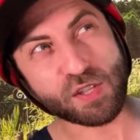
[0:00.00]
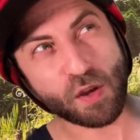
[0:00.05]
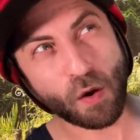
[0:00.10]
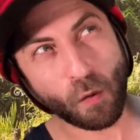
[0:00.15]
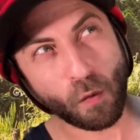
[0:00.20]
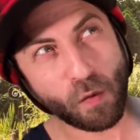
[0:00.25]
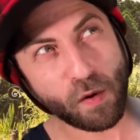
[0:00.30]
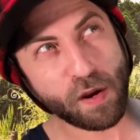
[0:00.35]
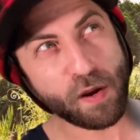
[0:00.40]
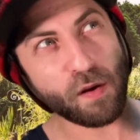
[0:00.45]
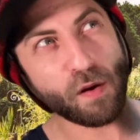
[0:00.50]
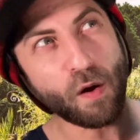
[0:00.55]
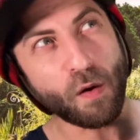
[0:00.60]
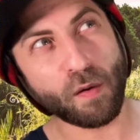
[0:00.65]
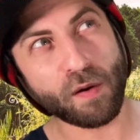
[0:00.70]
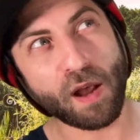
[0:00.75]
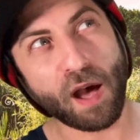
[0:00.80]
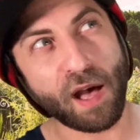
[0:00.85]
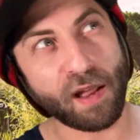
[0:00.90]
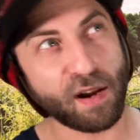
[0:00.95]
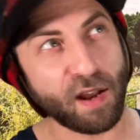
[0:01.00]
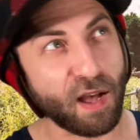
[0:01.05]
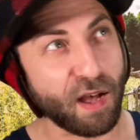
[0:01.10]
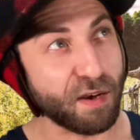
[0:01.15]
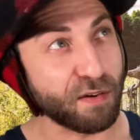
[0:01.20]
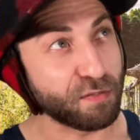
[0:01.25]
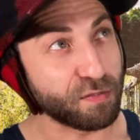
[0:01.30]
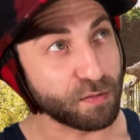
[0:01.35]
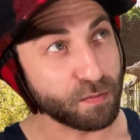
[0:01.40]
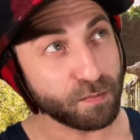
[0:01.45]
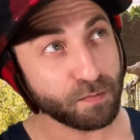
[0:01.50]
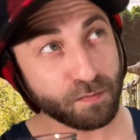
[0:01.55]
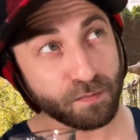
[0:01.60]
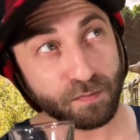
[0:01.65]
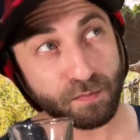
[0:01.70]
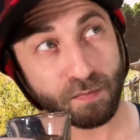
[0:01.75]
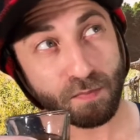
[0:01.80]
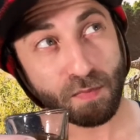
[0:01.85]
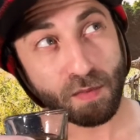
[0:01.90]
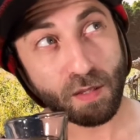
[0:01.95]
that we know not of.
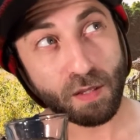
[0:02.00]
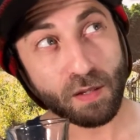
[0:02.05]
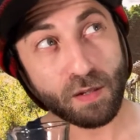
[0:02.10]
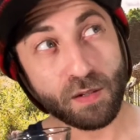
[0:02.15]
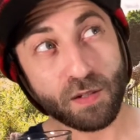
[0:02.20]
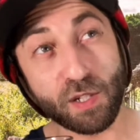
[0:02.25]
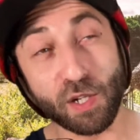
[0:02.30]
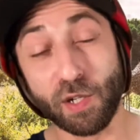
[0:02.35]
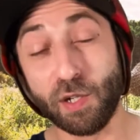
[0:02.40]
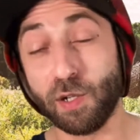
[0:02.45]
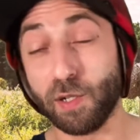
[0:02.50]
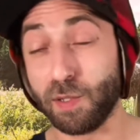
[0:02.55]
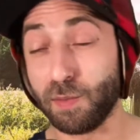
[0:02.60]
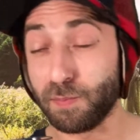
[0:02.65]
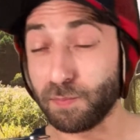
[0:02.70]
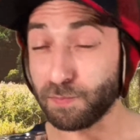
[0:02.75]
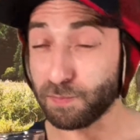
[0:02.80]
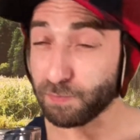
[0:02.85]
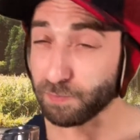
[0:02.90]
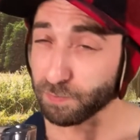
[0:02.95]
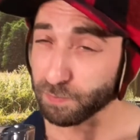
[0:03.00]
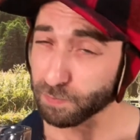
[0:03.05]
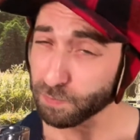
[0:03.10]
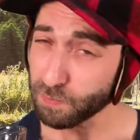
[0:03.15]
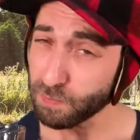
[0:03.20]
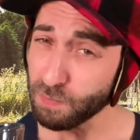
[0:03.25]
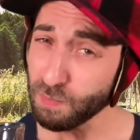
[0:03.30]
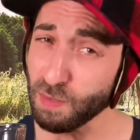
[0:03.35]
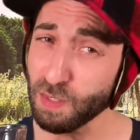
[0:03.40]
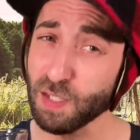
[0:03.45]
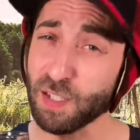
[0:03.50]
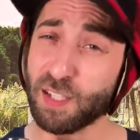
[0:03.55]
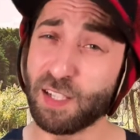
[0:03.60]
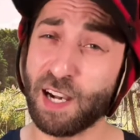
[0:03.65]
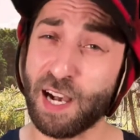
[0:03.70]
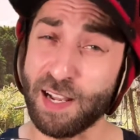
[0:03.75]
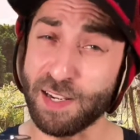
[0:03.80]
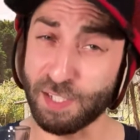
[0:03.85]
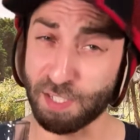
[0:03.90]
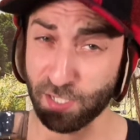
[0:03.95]
Dude,
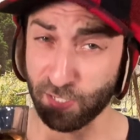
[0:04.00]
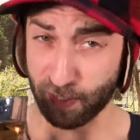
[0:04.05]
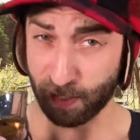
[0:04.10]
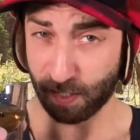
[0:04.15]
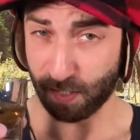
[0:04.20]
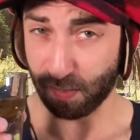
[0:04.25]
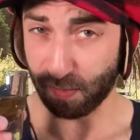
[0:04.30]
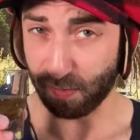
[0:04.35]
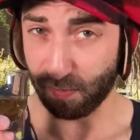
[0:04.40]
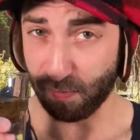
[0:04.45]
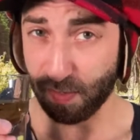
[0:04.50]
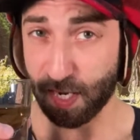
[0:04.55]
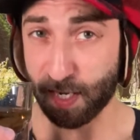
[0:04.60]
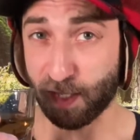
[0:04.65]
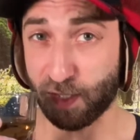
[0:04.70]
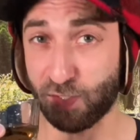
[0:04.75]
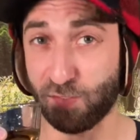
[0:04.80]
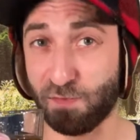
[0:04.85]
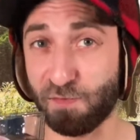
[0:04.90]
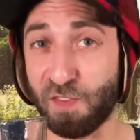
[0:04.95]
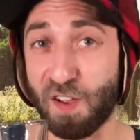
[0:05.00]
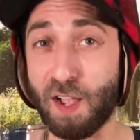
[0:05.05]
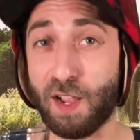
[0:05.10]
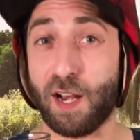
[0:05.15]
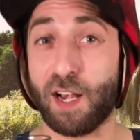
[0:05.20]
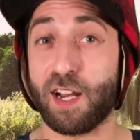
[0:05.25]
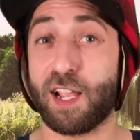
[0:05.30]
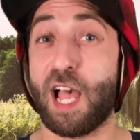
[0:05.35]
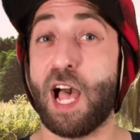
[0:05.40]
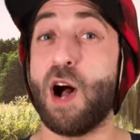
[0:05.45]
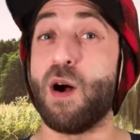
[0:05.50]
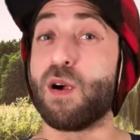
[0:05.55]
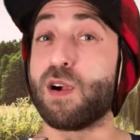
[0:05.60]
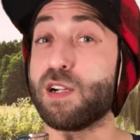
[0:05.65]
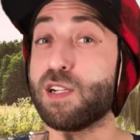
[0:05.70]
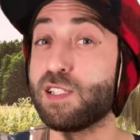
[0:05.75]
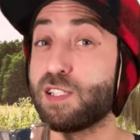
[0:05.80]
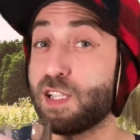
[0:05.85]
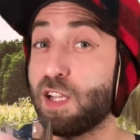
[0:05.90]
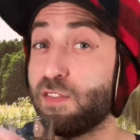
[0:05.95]
conscience makes fucking
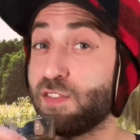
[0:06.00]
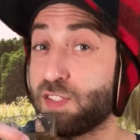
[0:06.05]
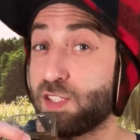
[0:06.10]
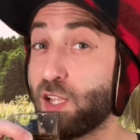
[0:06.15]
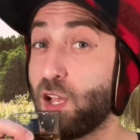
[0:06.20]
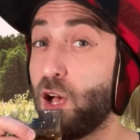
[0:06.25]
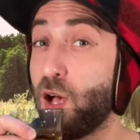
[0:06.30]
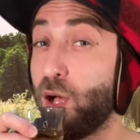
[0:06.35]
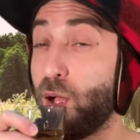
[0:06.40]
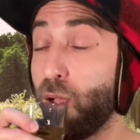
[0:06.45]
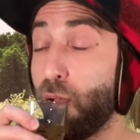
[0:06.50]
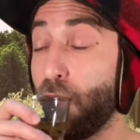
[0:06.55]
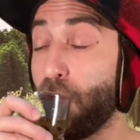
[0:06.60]
cowards of us all.